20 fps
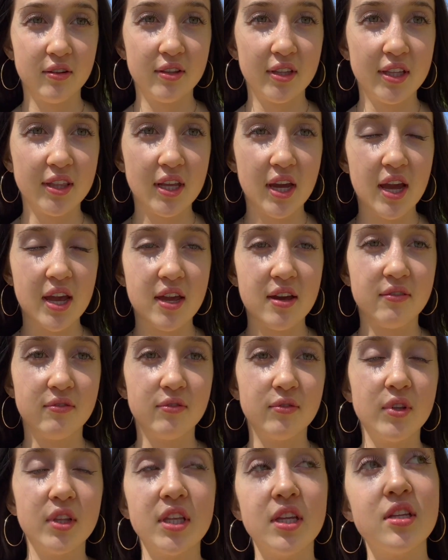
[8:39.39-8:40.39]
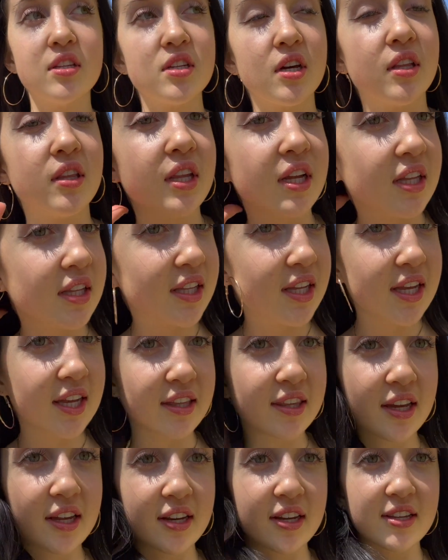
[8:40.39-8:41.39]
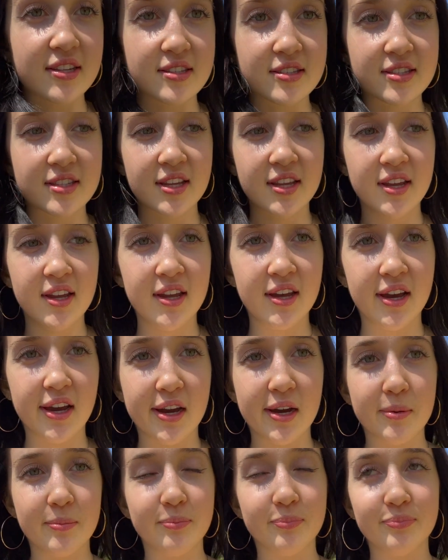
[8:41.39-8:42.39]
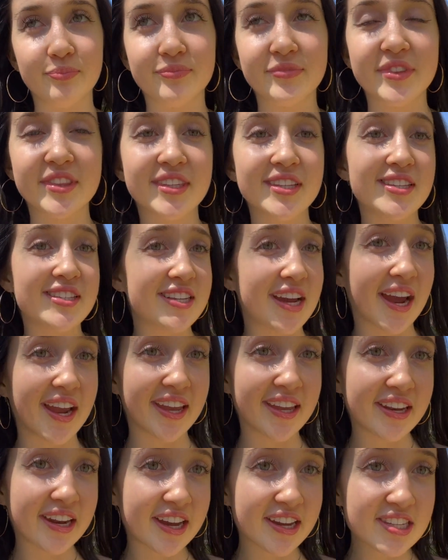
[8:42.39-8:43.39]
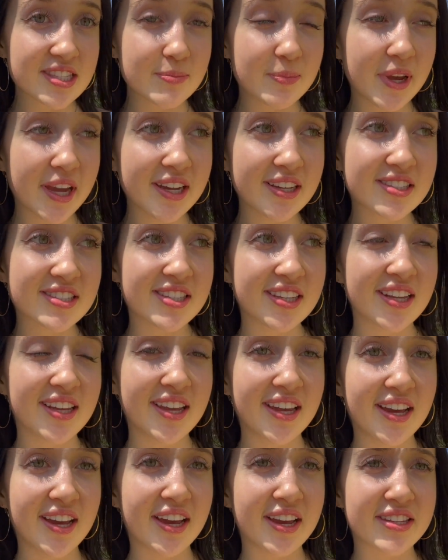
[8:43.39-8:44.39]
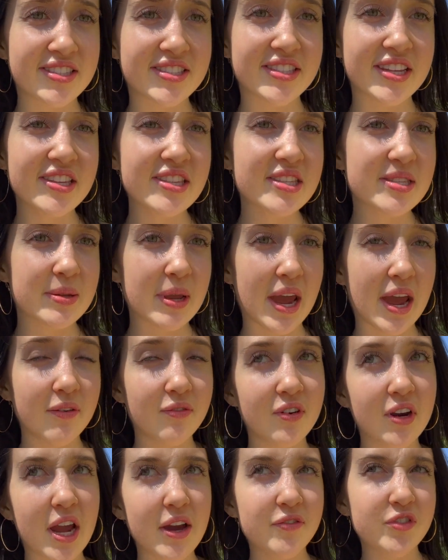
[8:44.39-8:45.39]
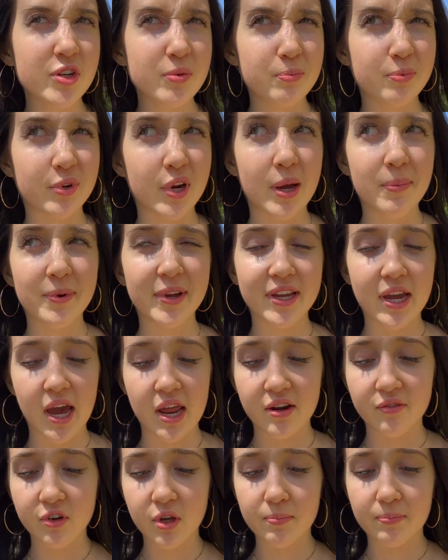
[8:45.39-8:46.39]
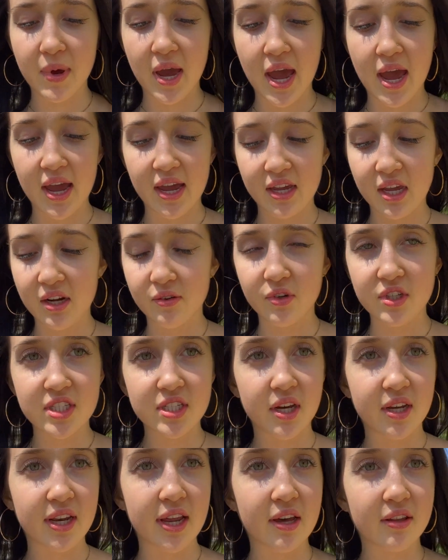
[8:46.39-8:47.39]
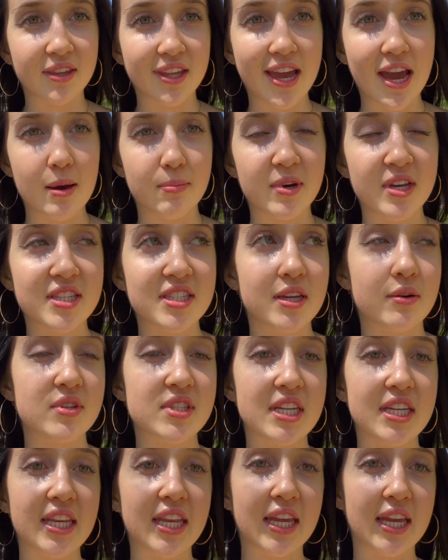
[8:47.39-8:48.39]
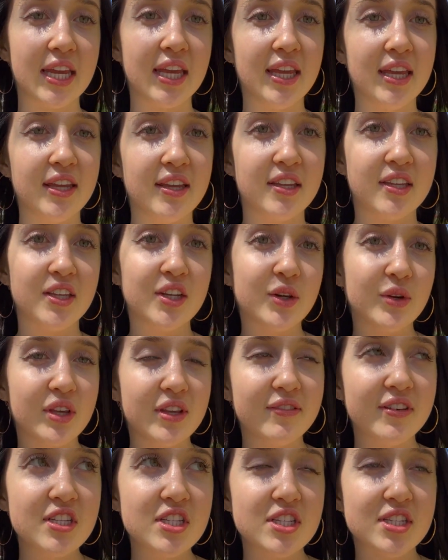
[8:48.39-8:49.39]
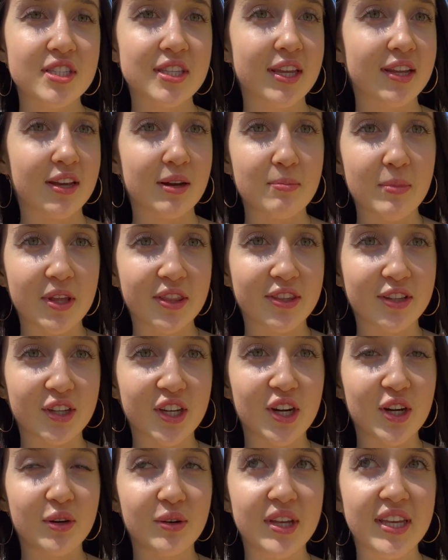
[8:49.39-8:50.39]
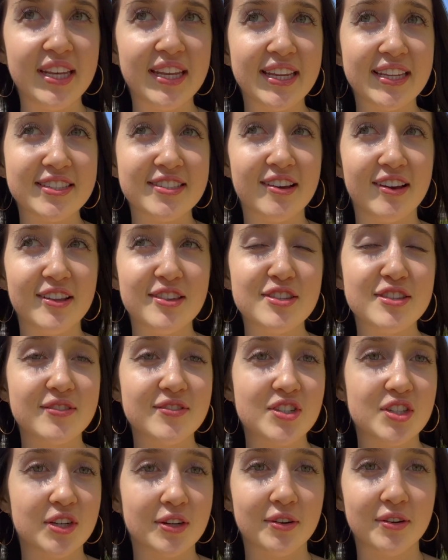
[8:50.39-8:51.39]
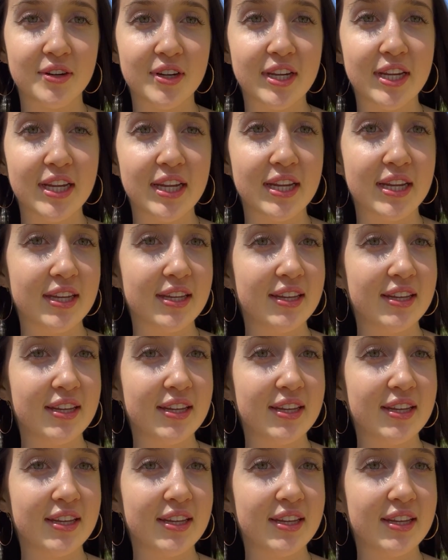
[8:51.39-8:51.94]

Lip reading: thing that I have really done lately, and that is the diet aspect. Since after prep, I kind of went to unhealthy habits. I was eating, even just like a month ago, eating tons of sugary